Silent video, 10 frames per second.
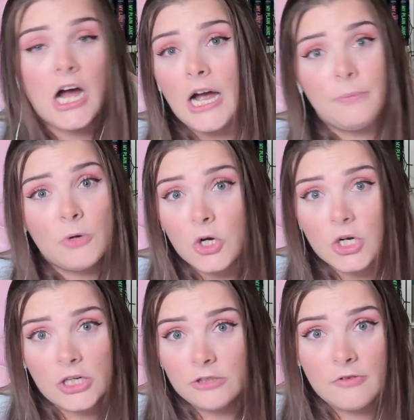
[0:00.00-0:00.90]
I'm
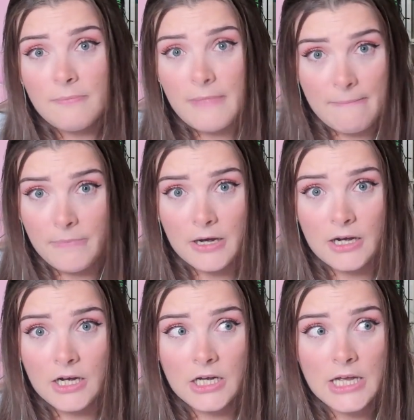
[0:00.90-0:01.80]
not gonna
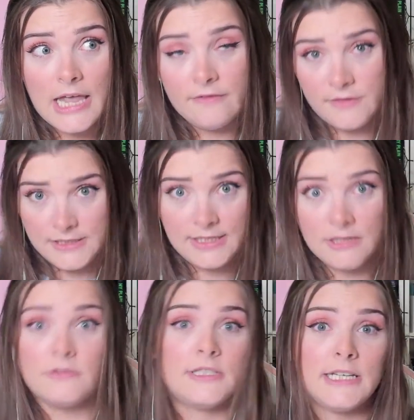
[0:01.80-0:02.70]
remember every
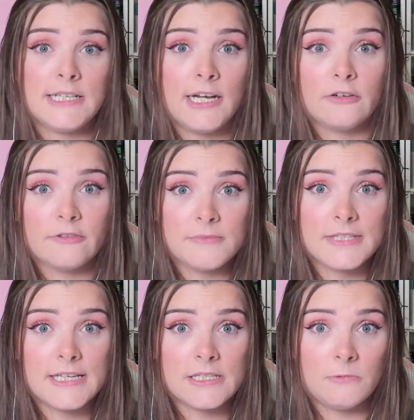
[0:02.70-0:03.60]
single detail from
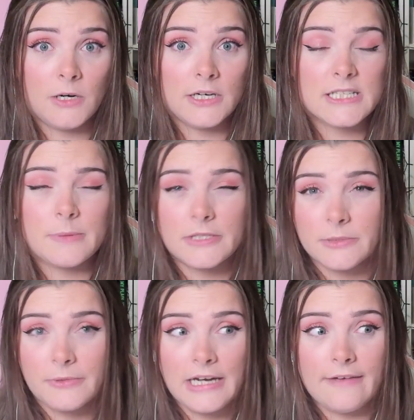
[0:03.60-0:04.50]
season one,
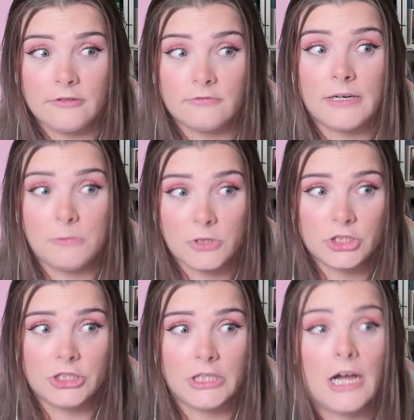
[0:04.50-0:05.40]
especially when I haven't rewatched it.